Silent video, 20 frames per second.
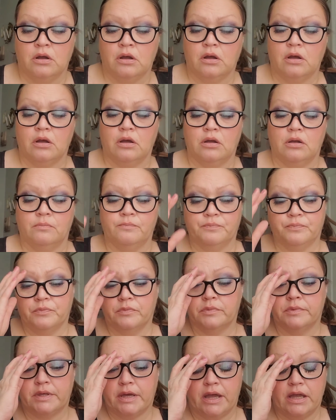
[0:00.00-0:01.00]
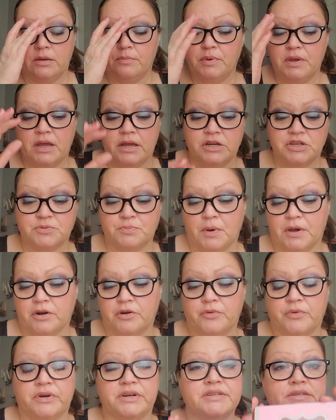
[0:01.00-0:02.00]
Um, the ABH
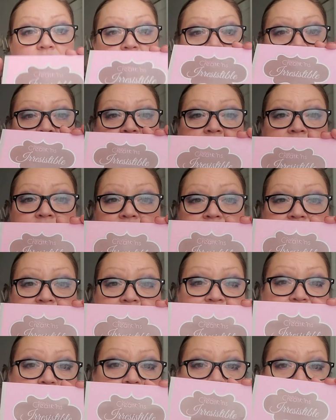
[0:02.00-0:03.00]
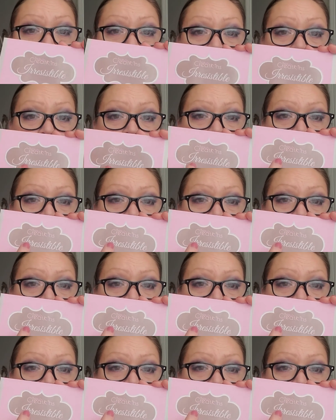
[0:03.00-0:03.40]
Modern Renaissance had 11